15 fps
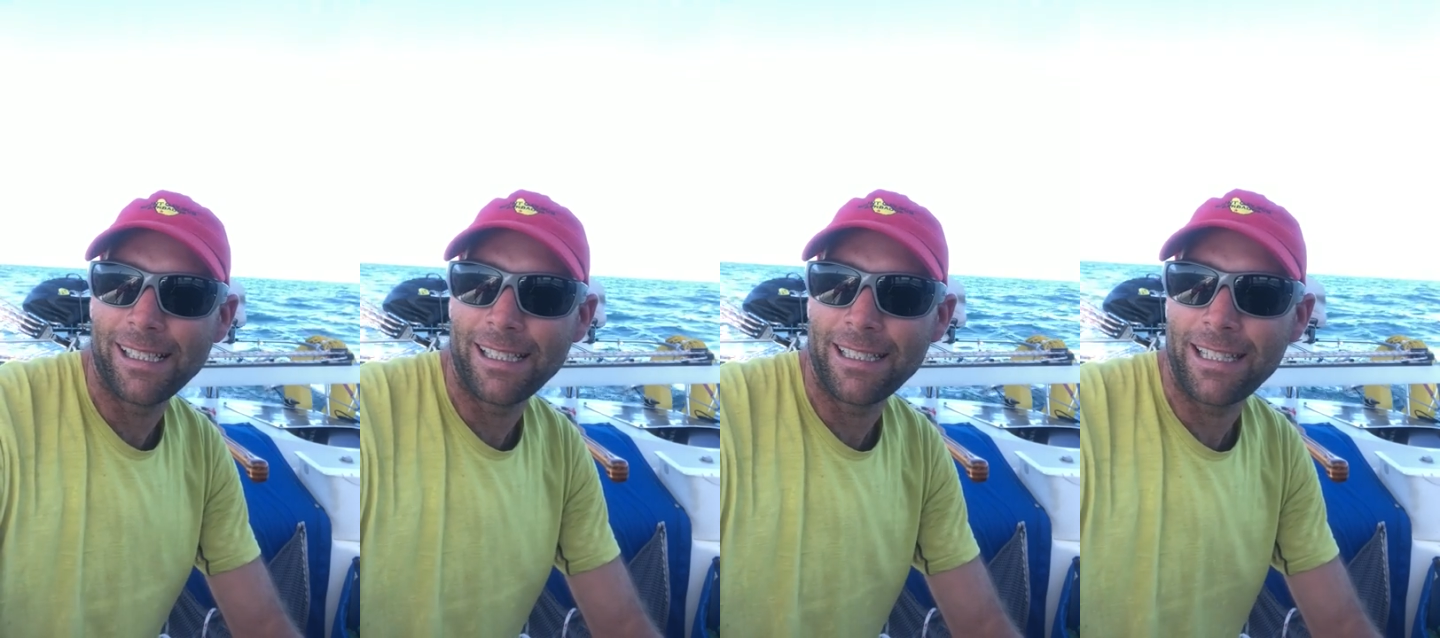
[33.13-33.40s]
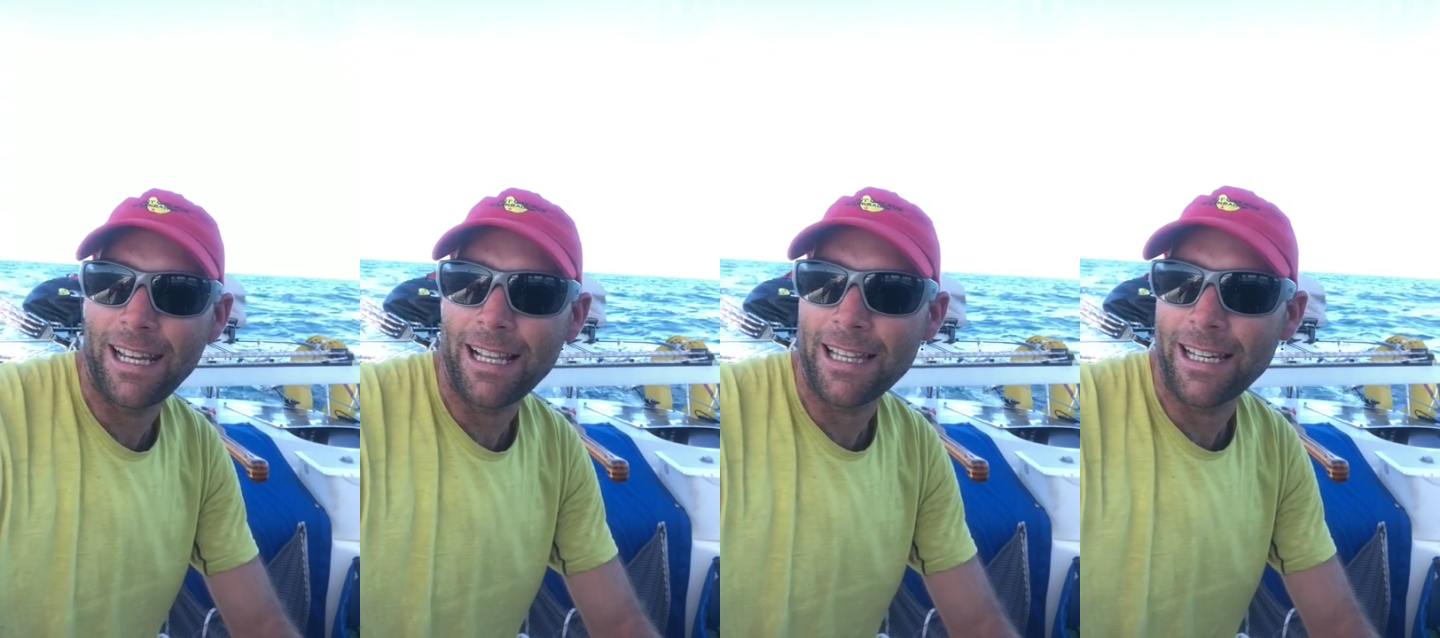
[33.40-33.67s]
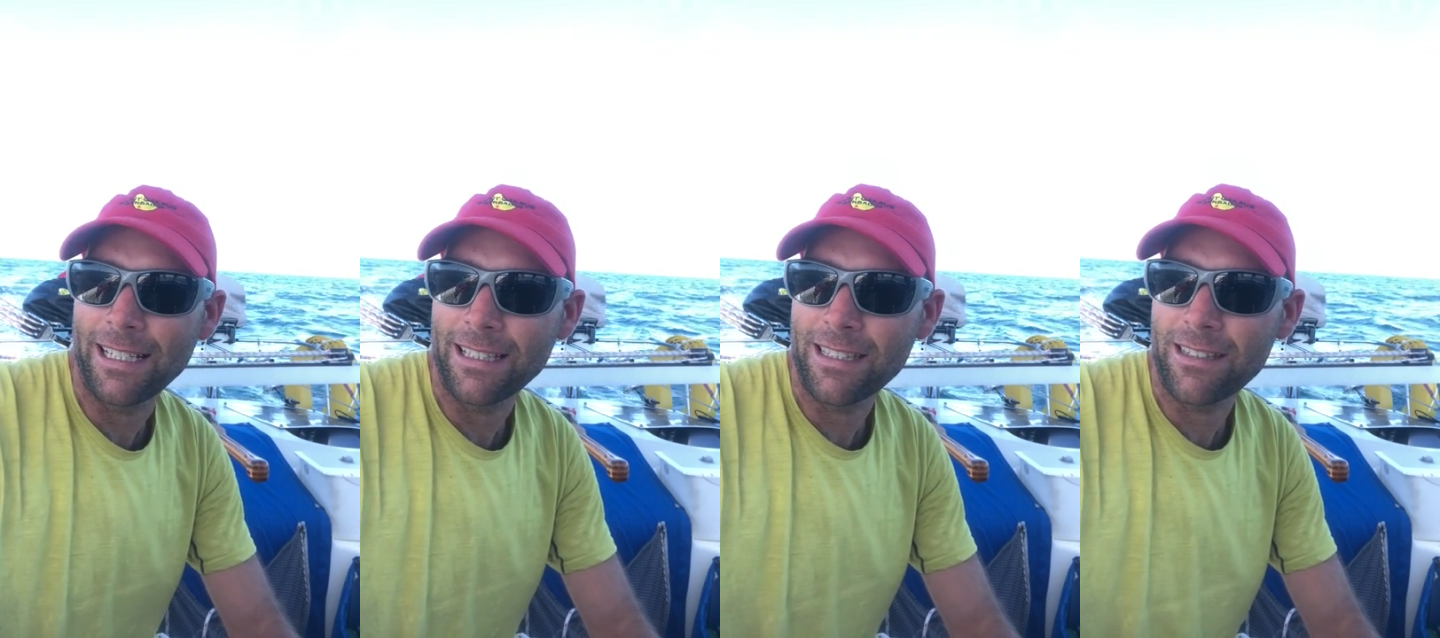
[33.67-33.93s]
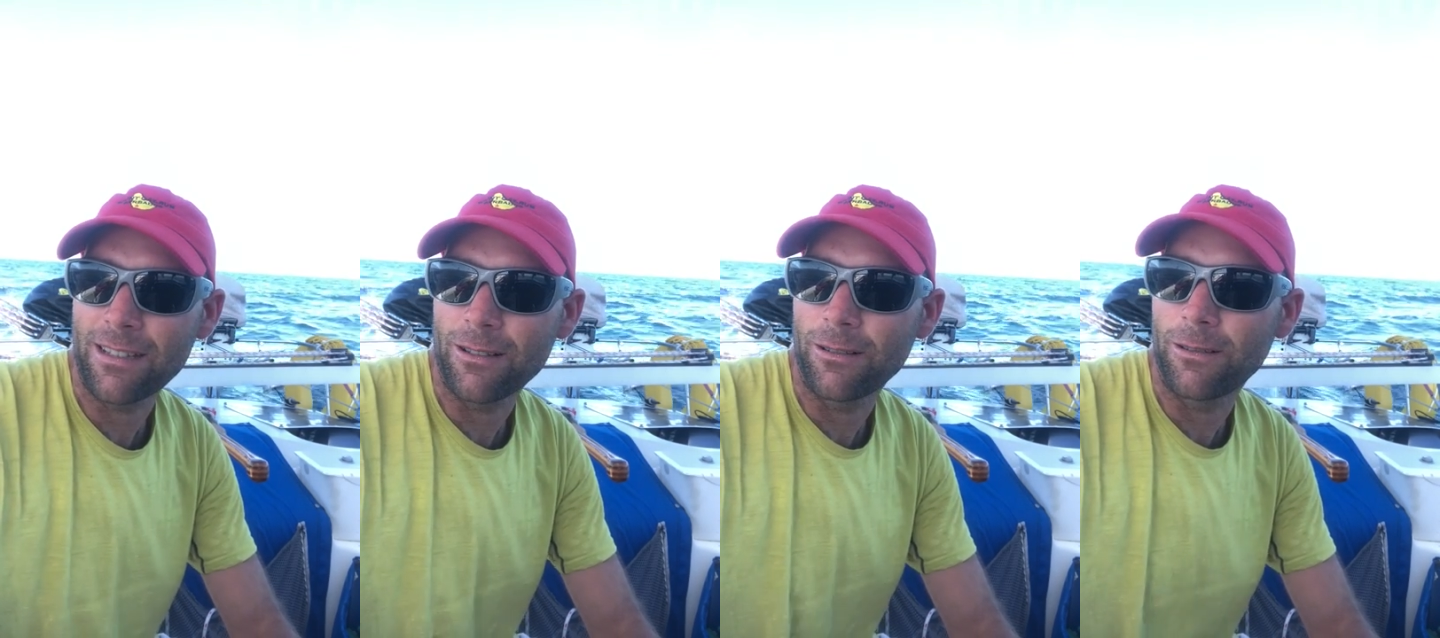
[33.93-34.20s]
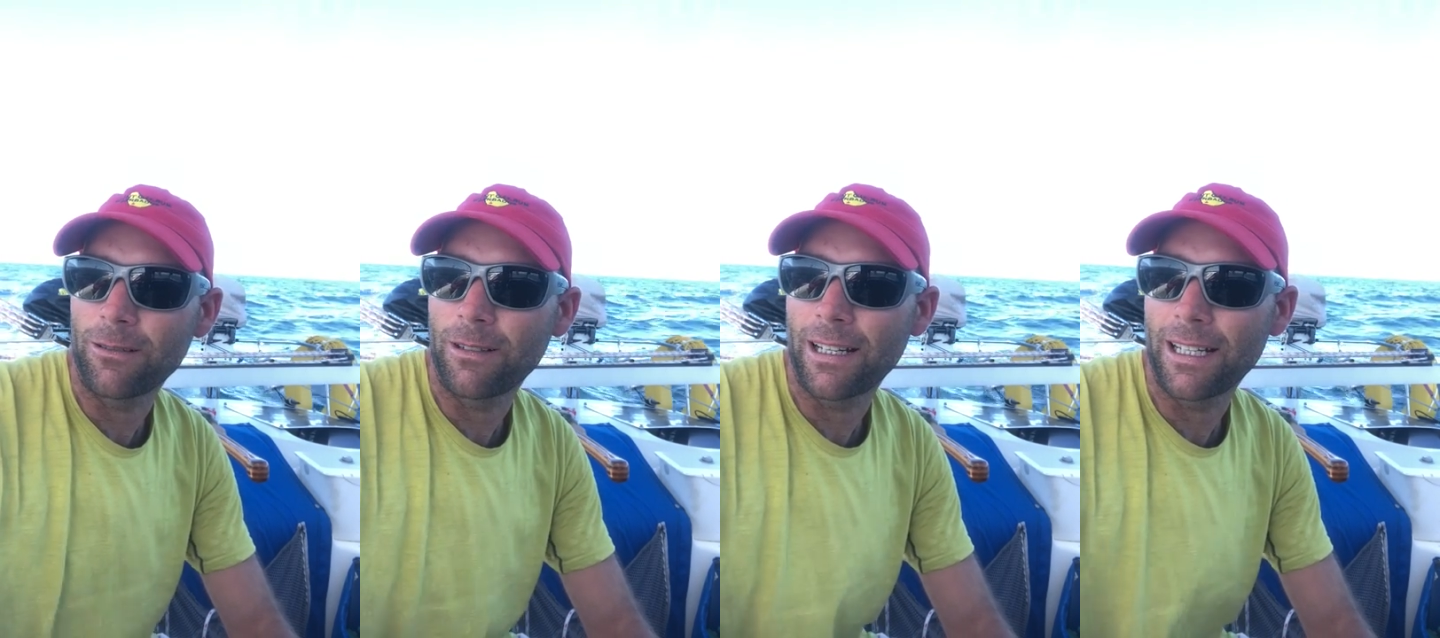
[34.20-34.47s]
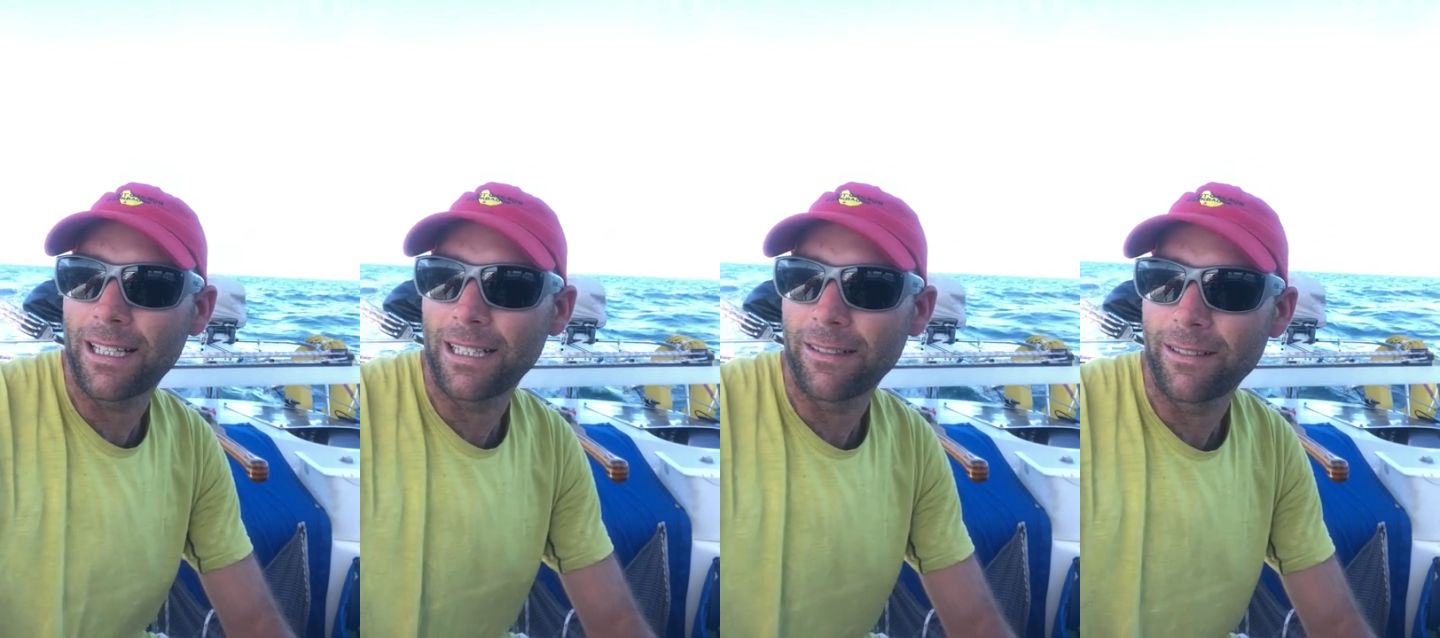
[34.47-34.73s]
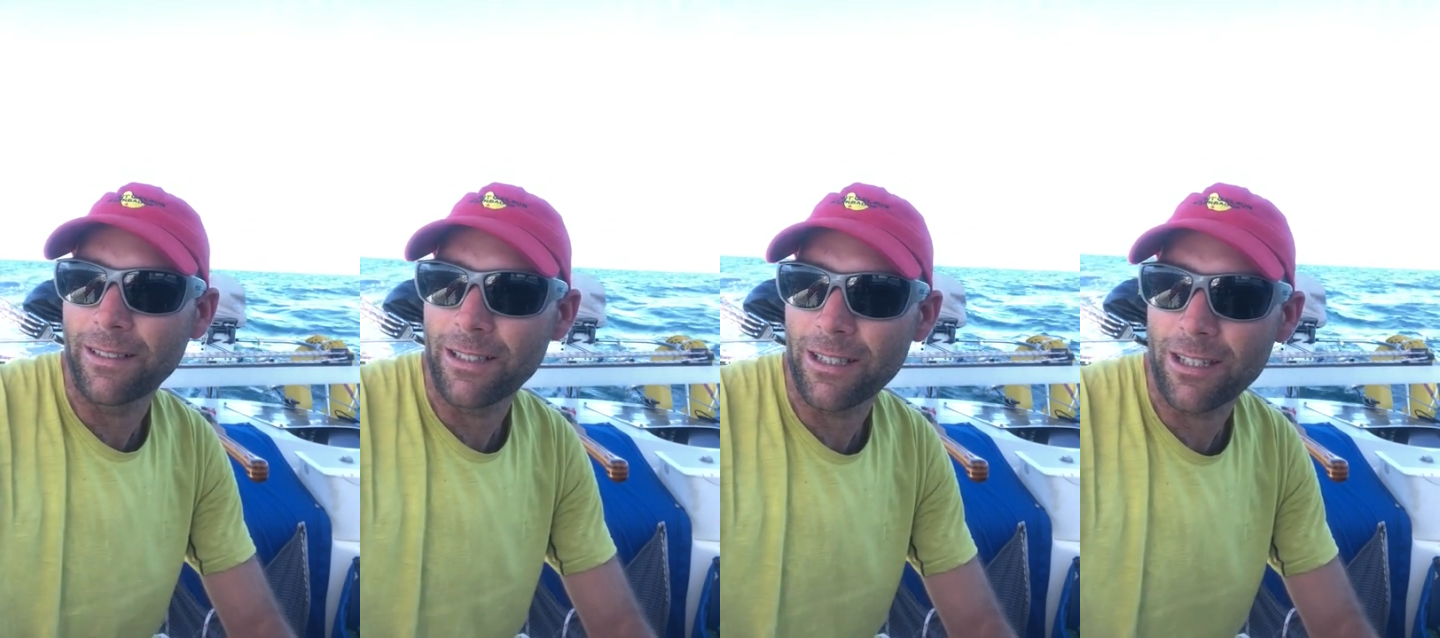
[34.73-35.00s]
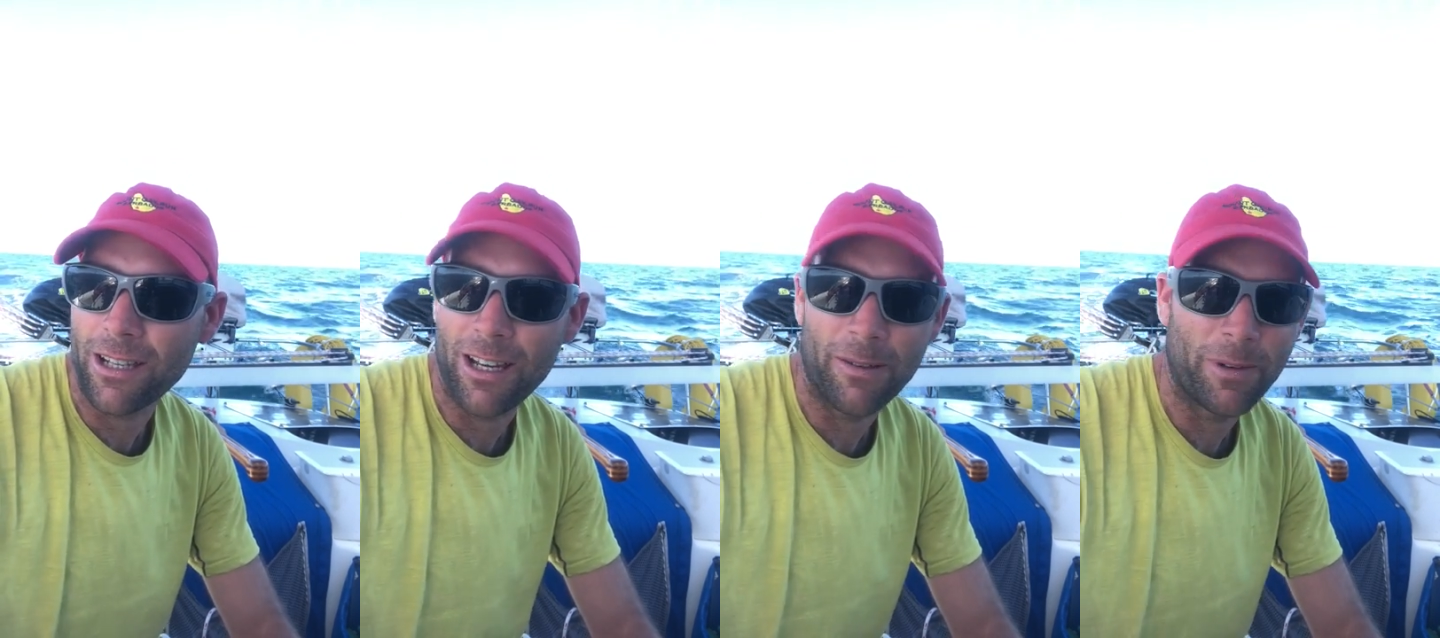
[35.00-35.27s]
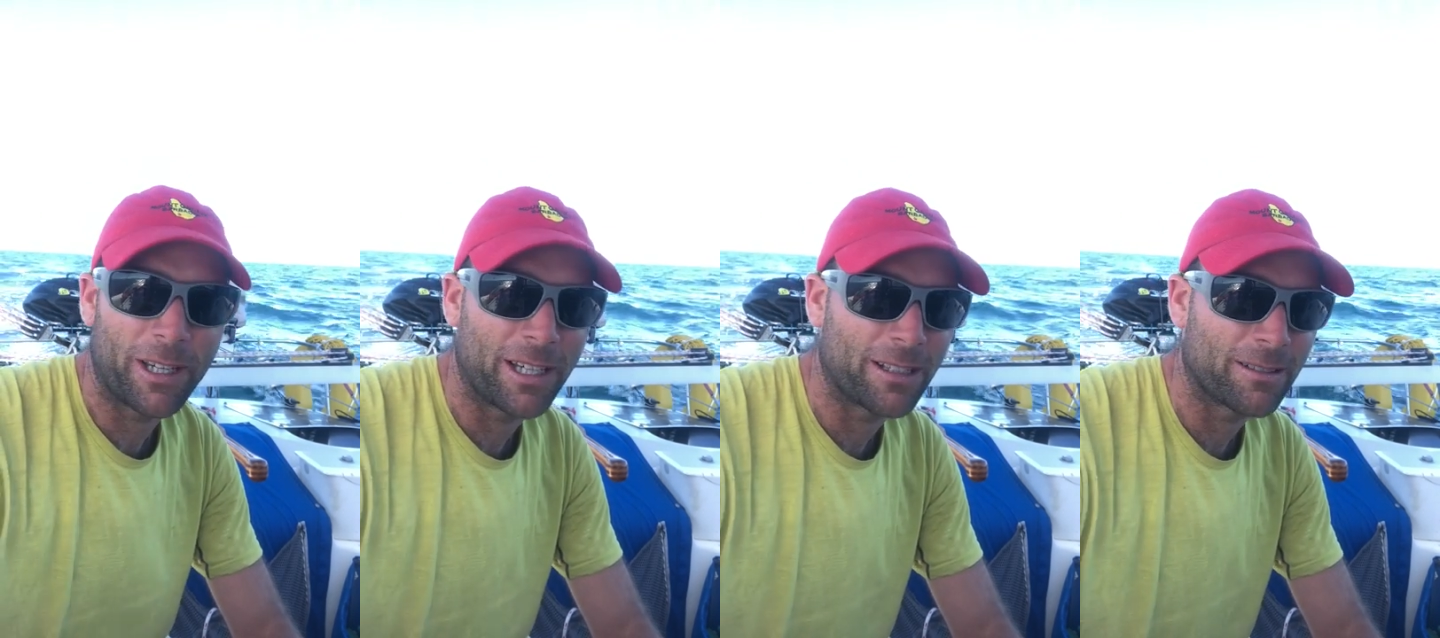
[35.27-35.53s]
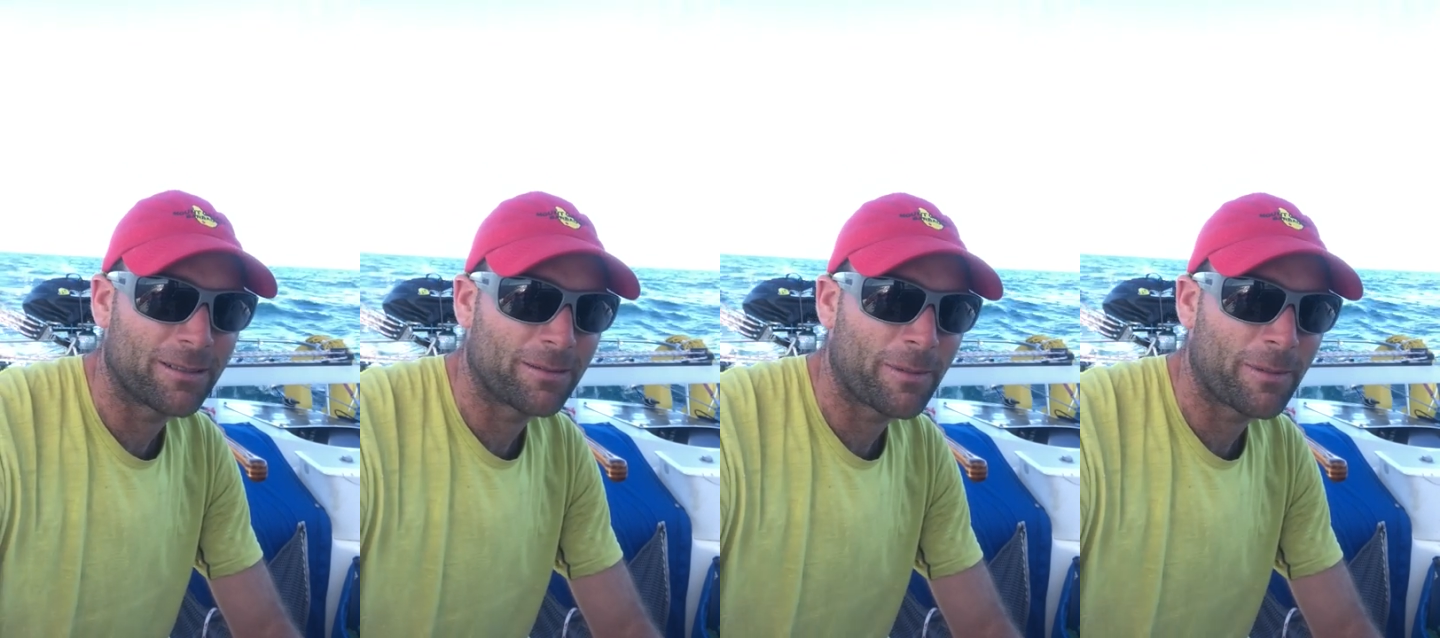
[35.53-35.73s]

in daylight, so we're just timing it